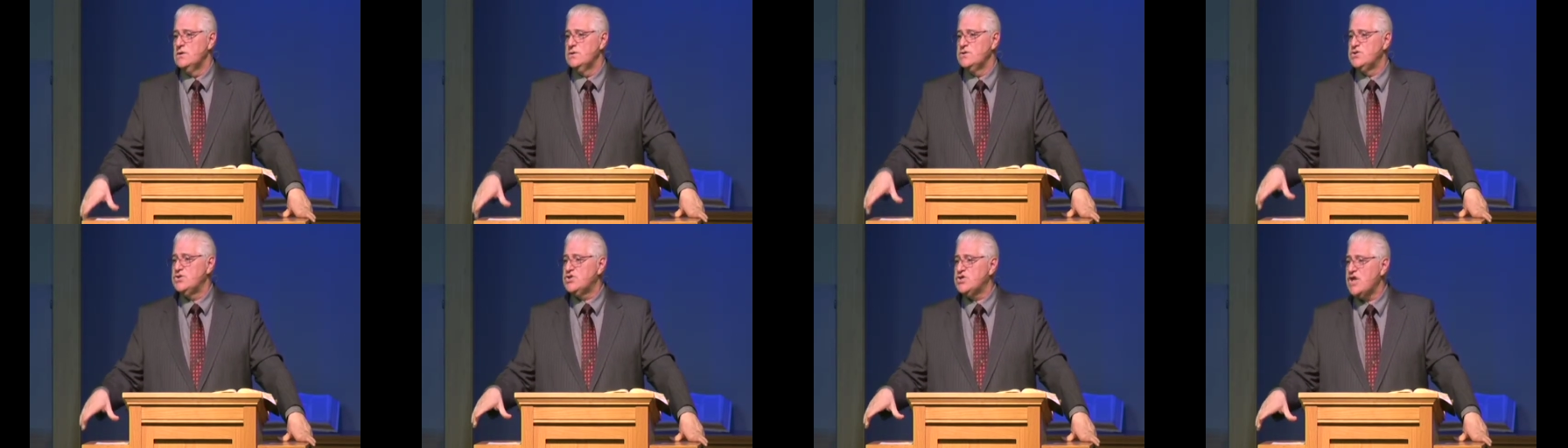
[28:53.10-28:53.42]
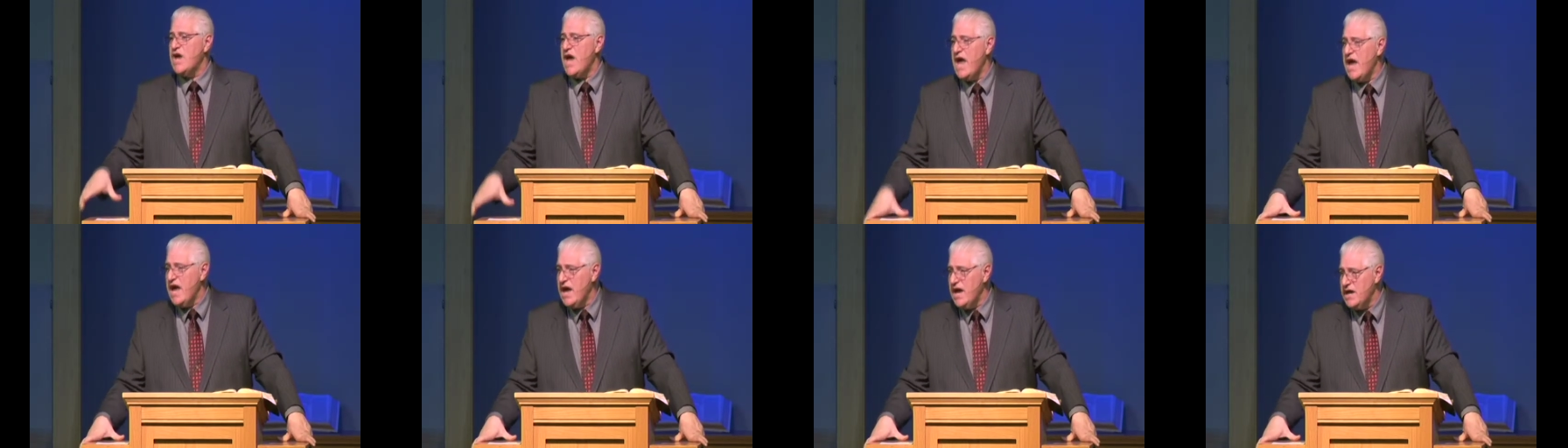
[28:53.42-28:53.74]

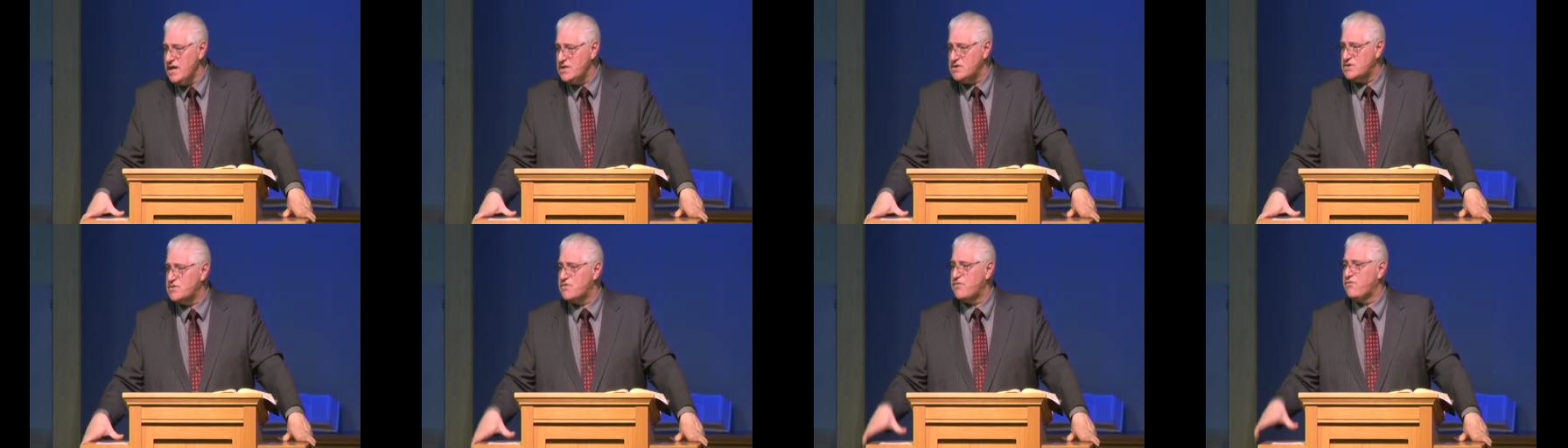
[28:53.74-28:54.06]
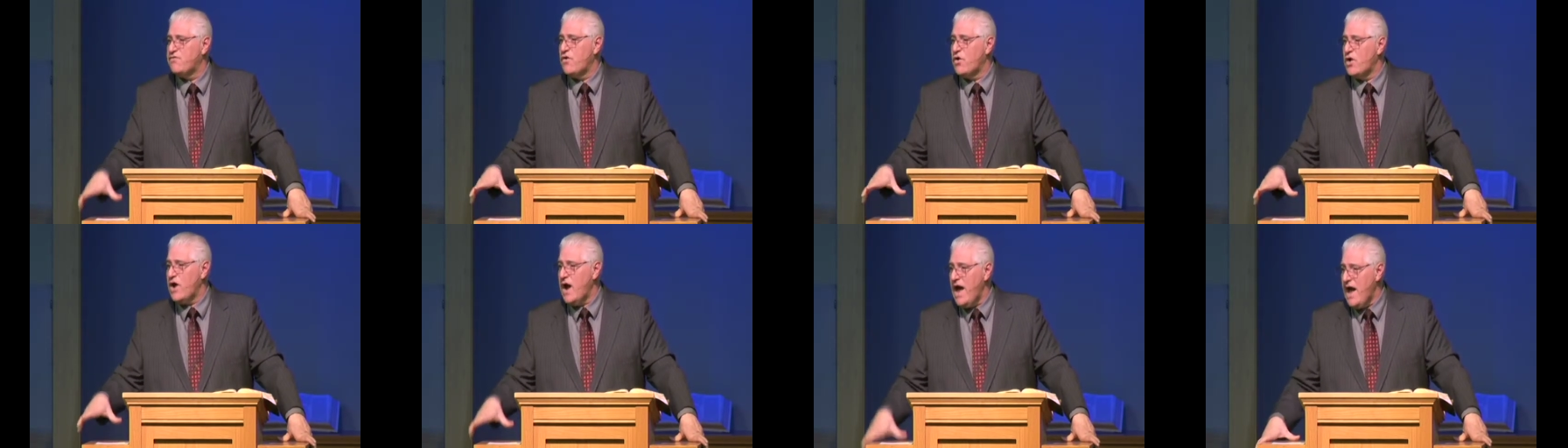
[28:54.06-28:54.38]
changed
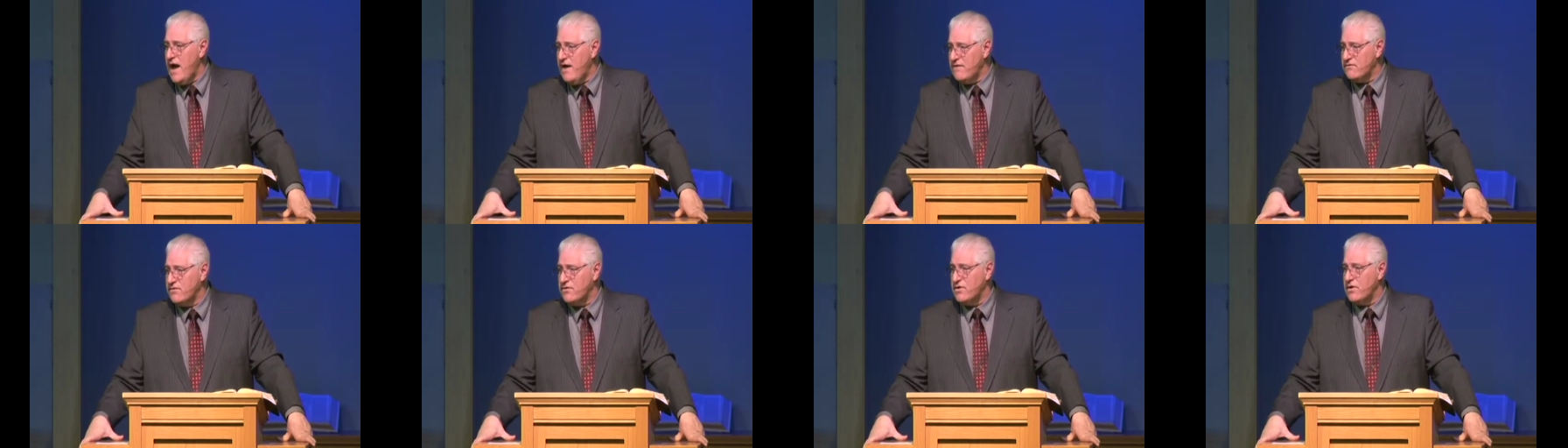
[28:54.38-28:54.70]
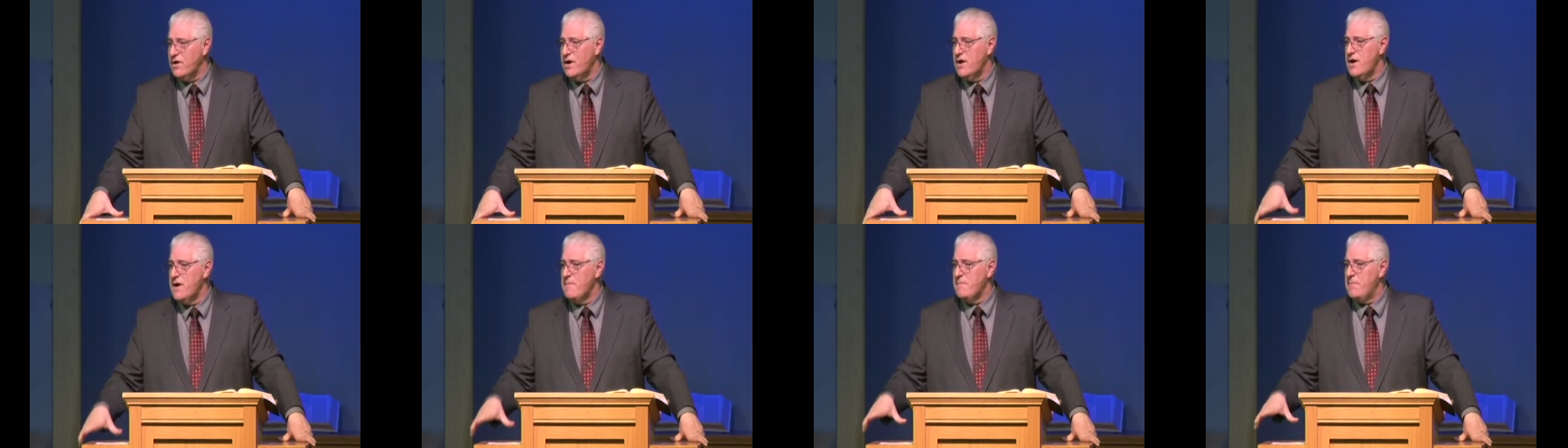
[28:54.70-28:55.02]

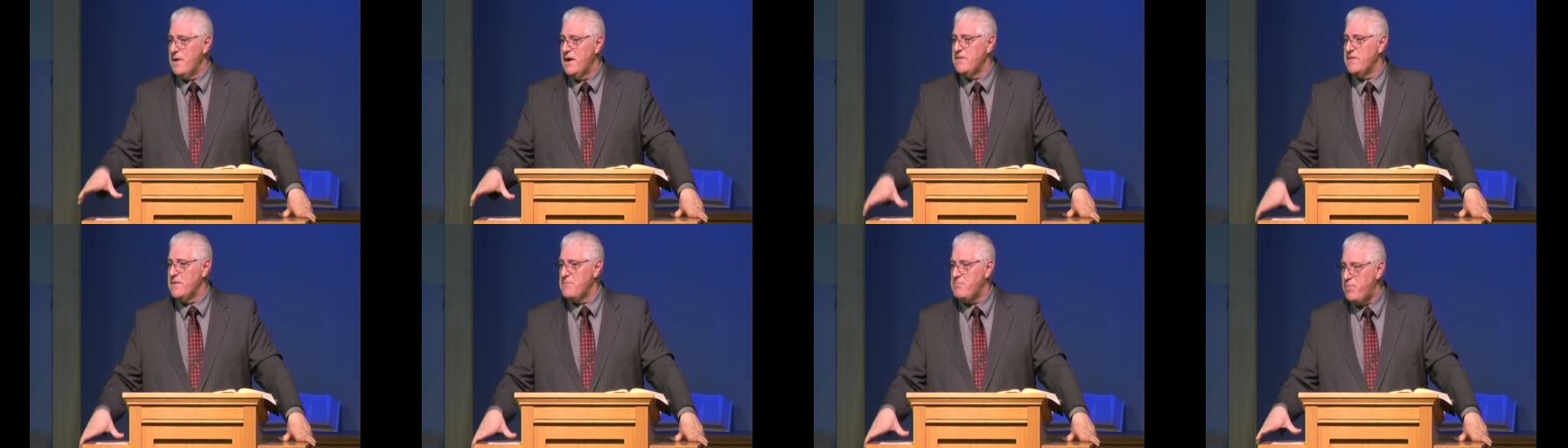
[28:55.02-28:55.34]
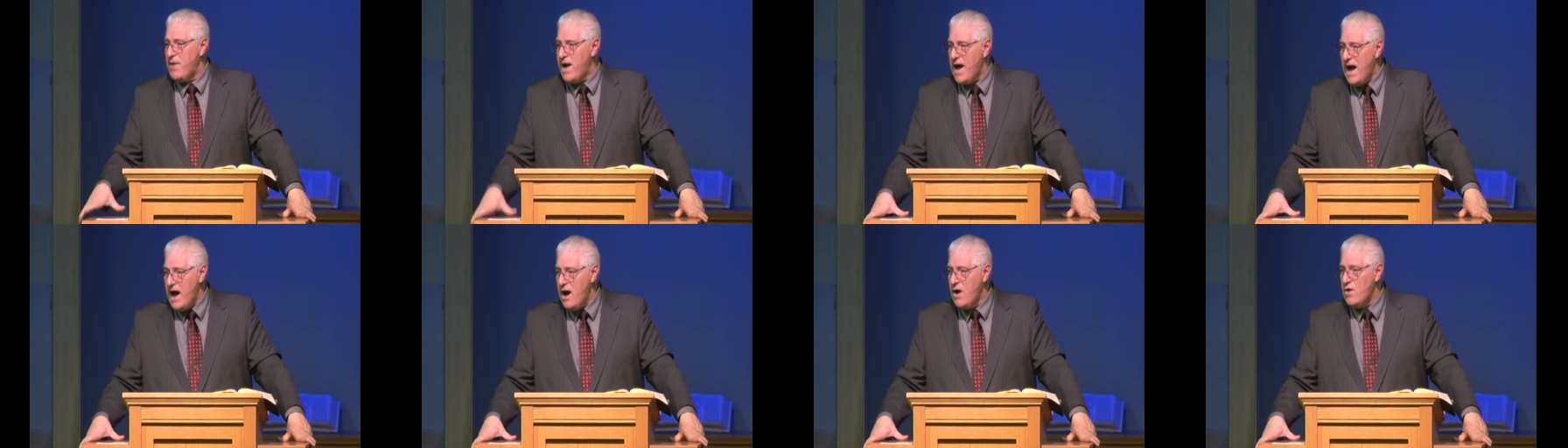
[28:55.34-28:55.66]
forever by the
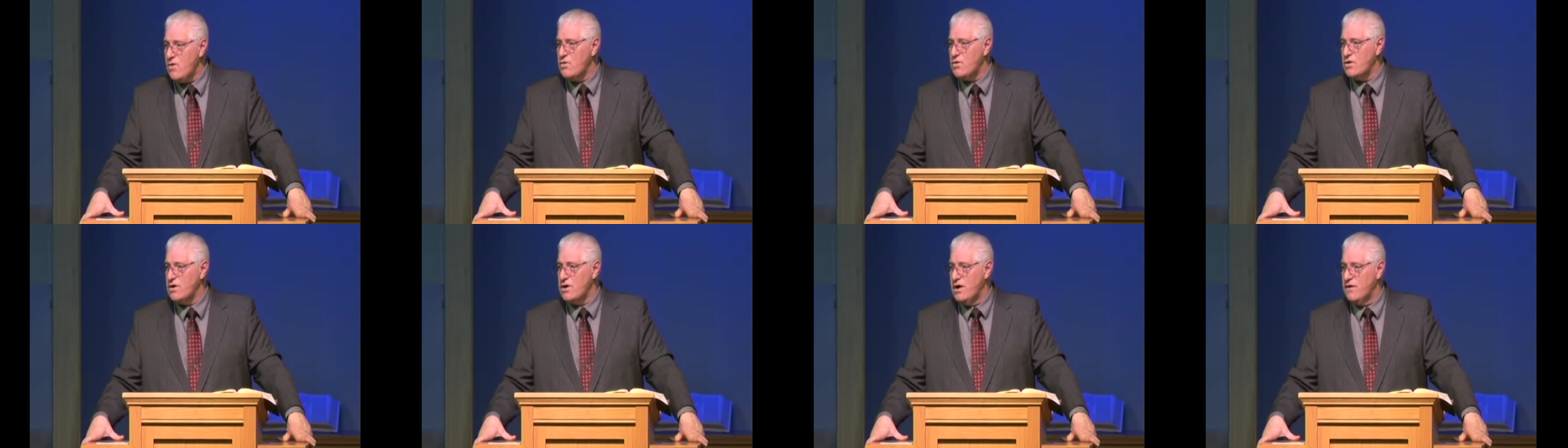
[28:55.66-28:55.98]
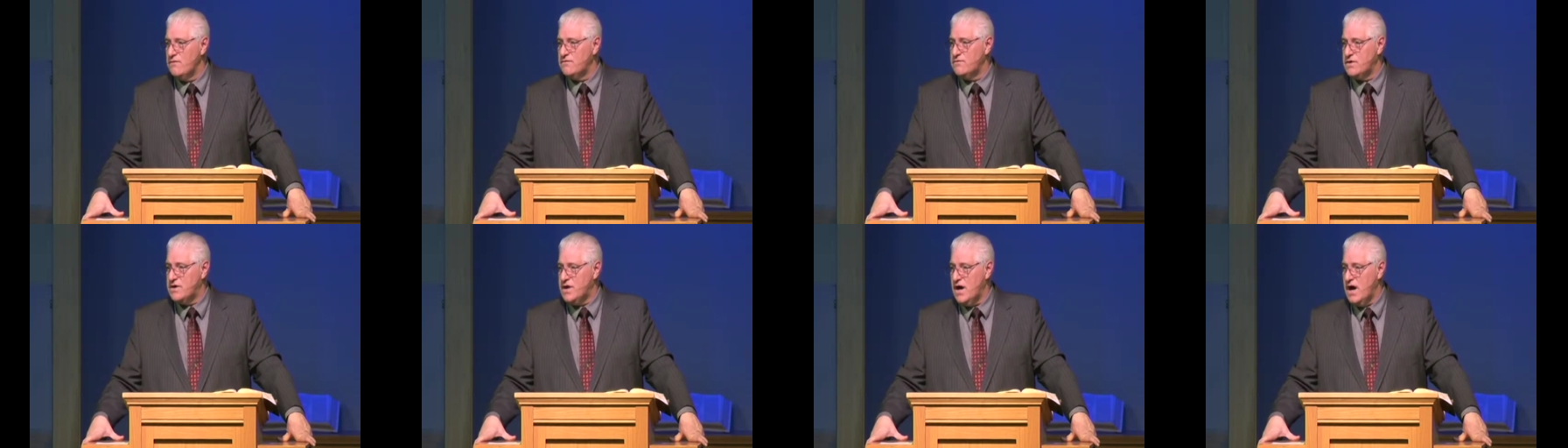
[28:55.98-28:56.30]
power
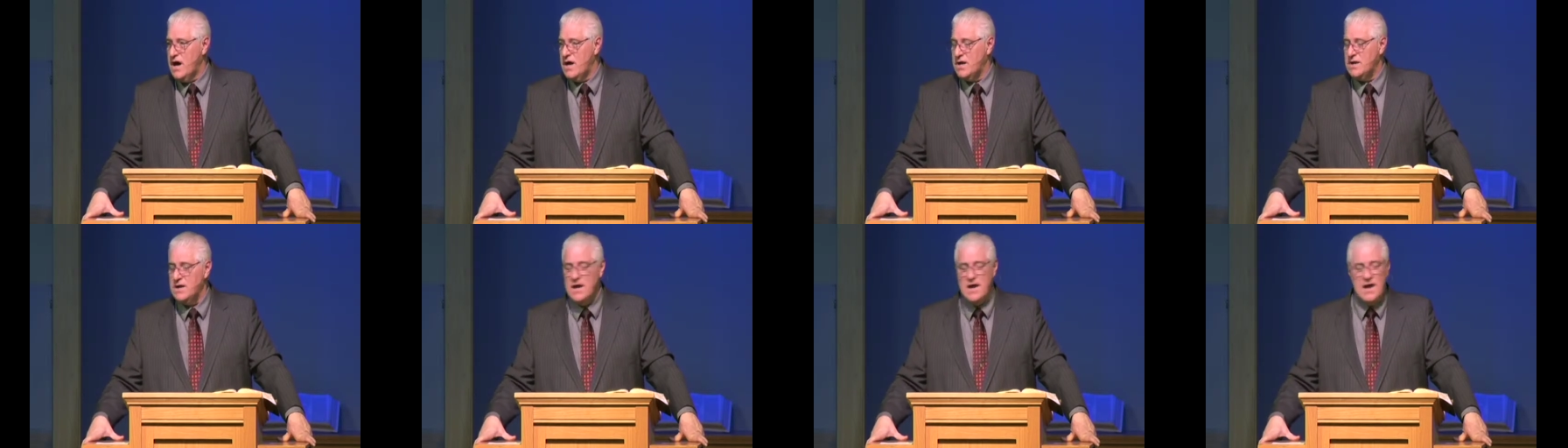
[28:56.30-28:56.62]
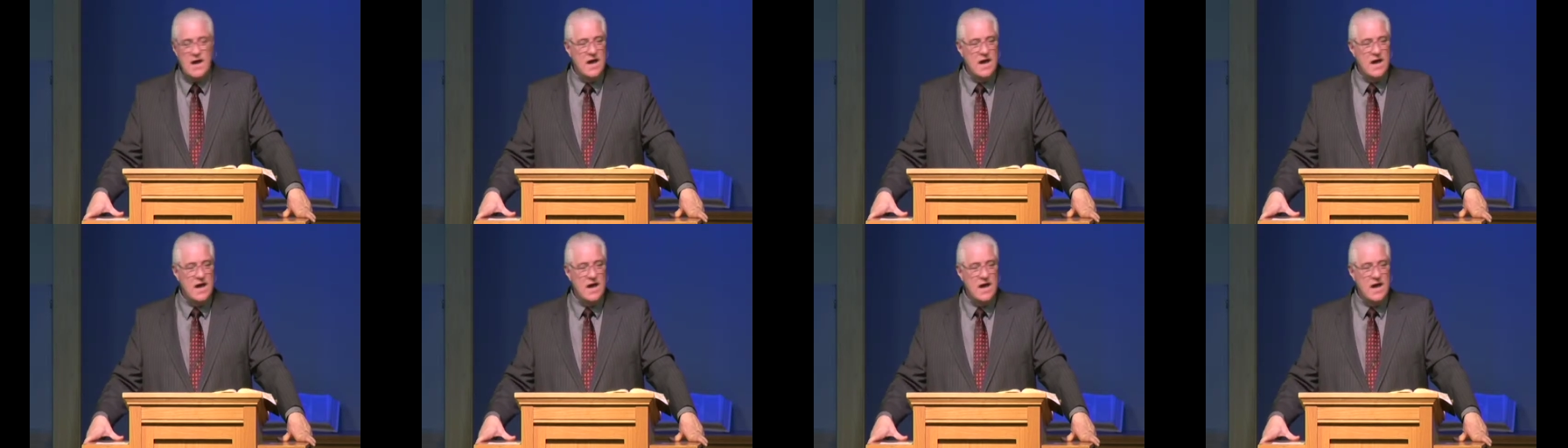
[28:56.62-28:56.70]
of God.